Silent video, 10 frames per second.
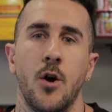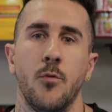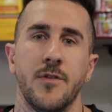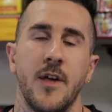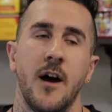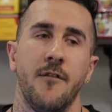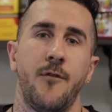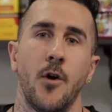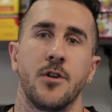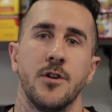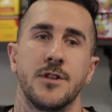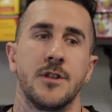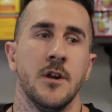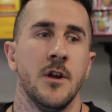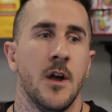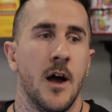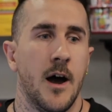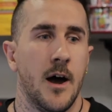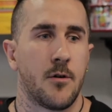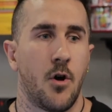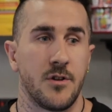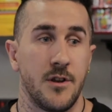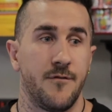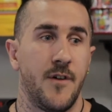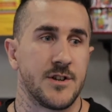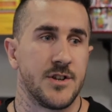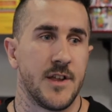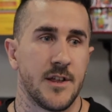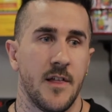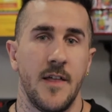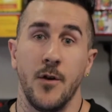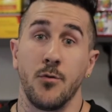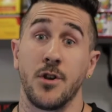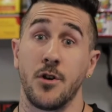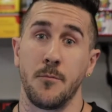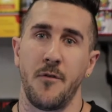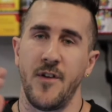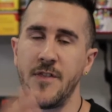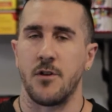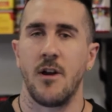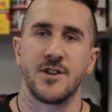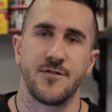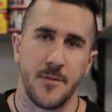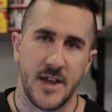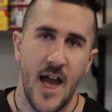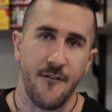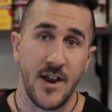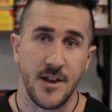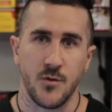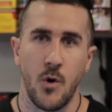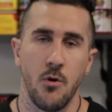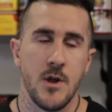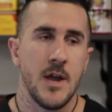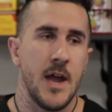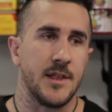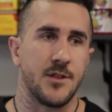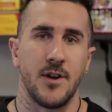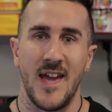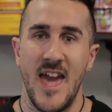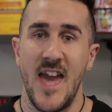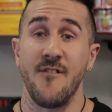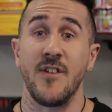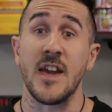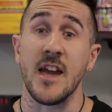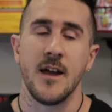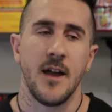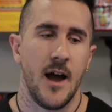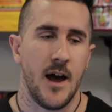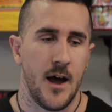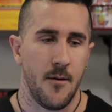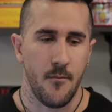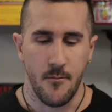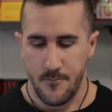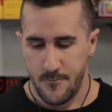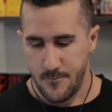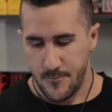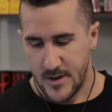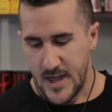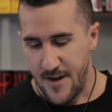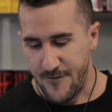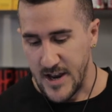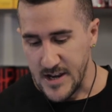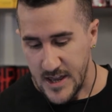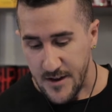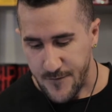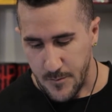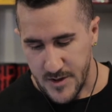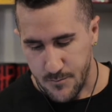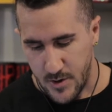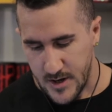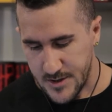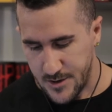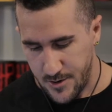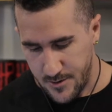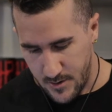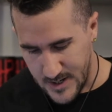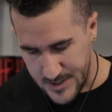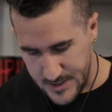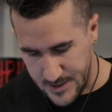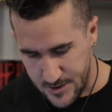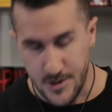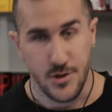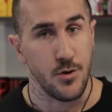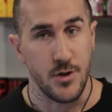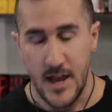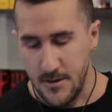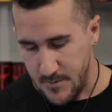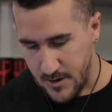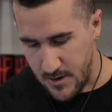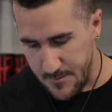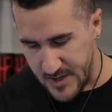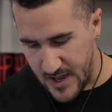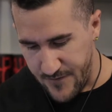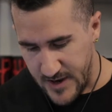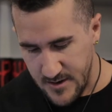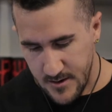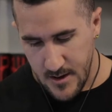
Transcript: help with focus, cognitive function, things like that, and they're also going to prevent the crash from the caffeine as well. It's not a heavy caffeine hit from this product, so like I said, it's only 210 milligrams caffeine.